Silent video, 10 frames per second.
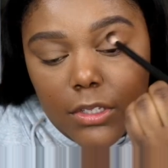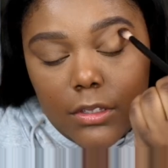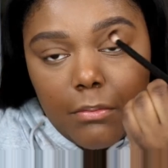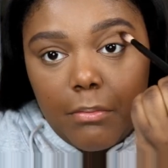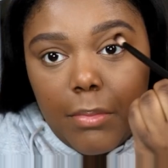
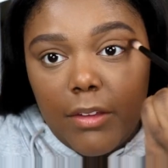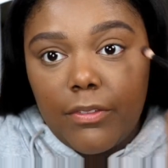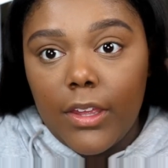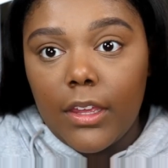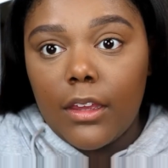just
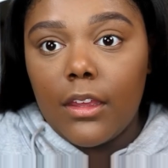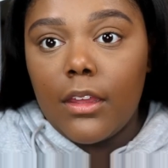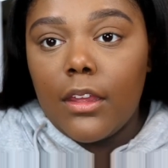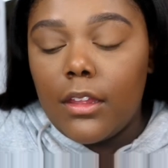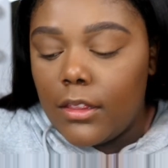buffing
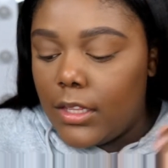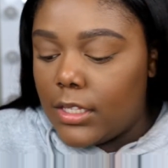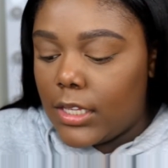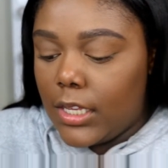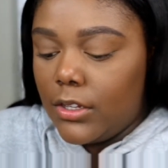
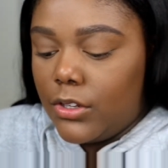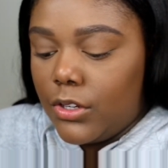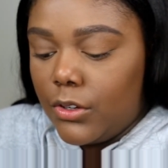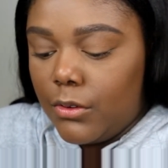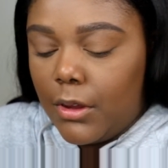this
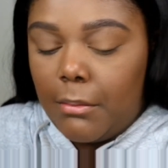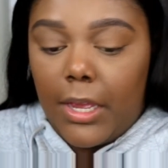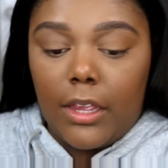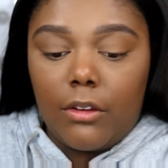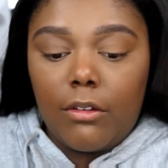into
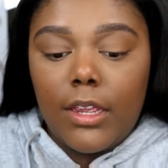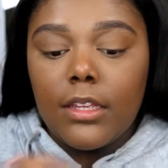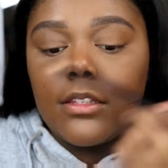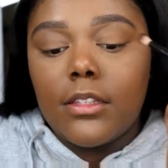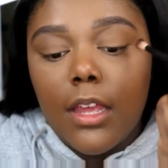my
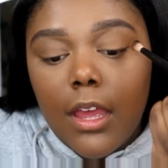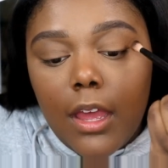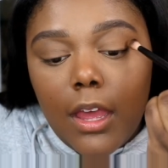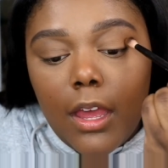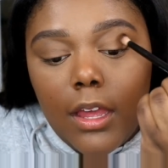crease
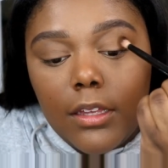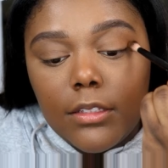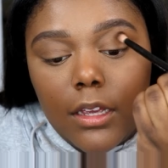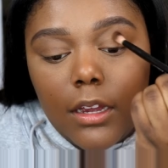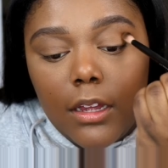
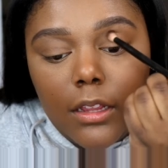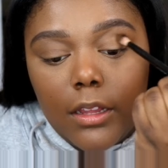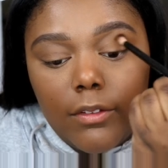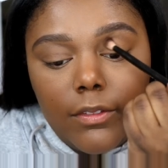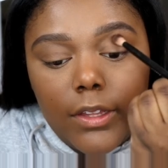as our
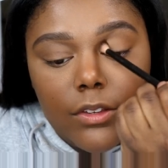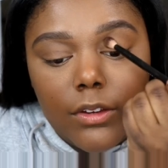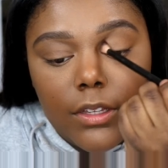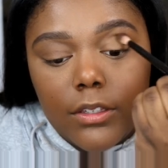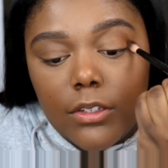lovely
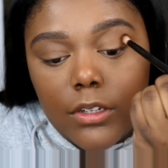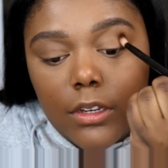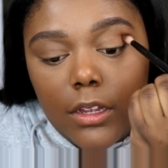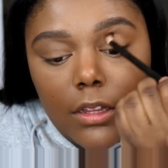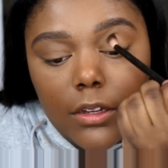
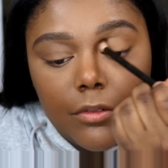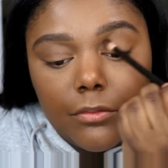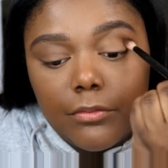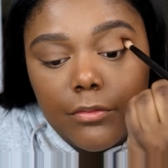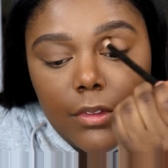transition color.
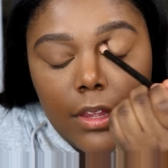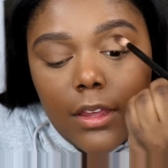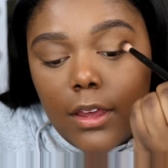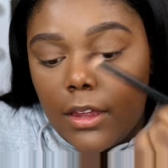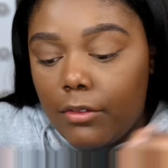
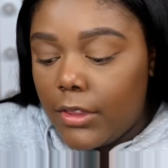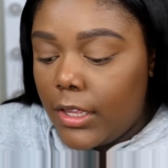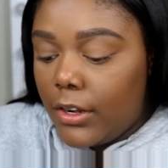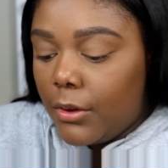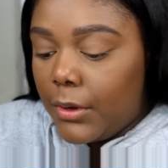I don't
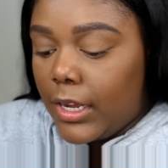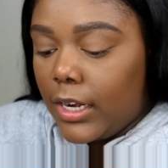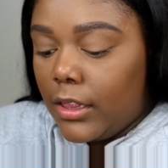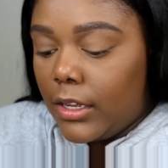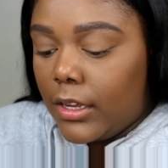really know what
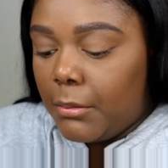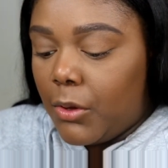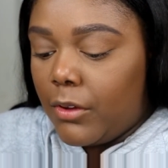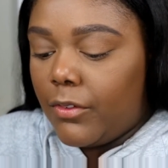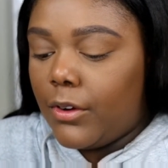kind of look I'm
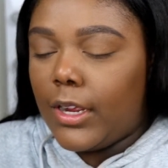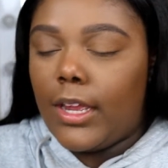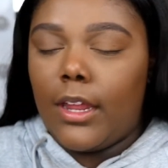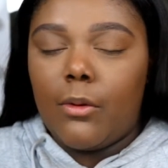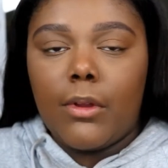going for. I
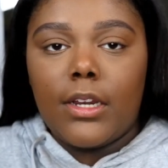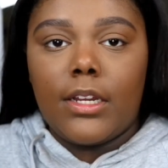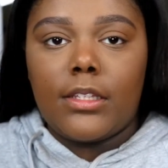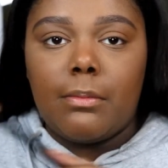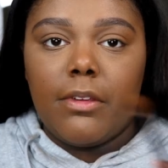kind of
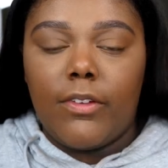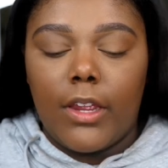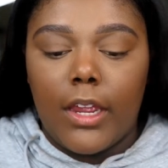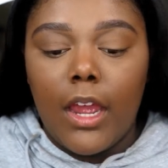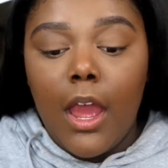wanted it to be
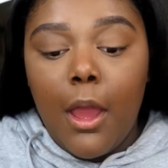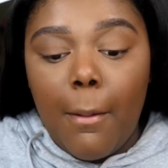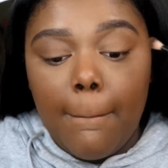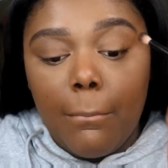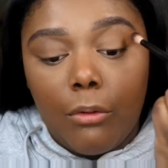very
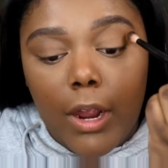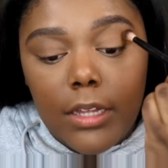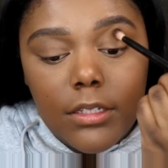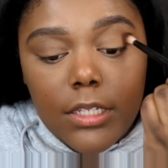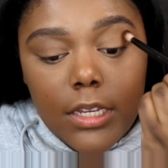
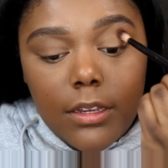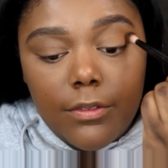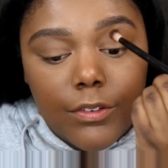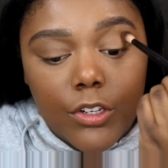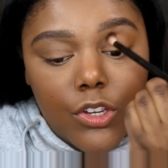bronzy
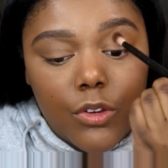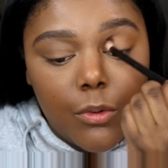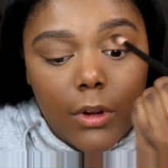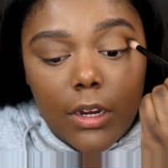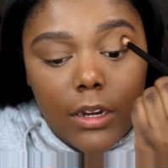for
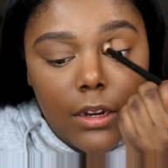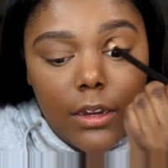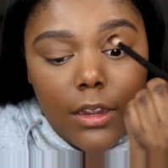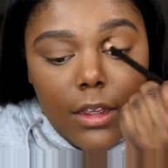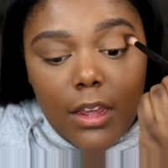sure,
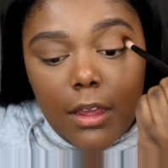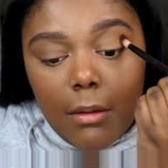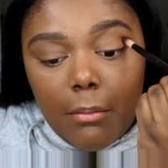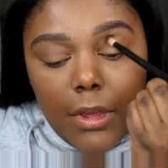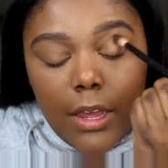
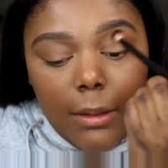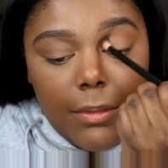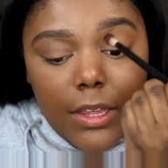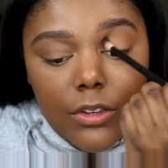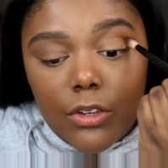but
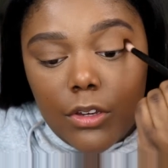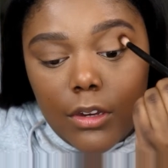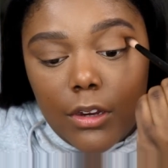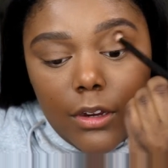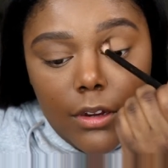I'm not
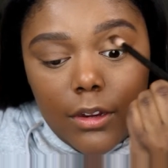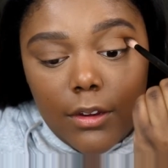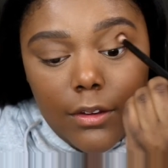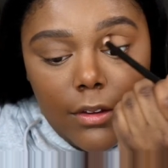sure.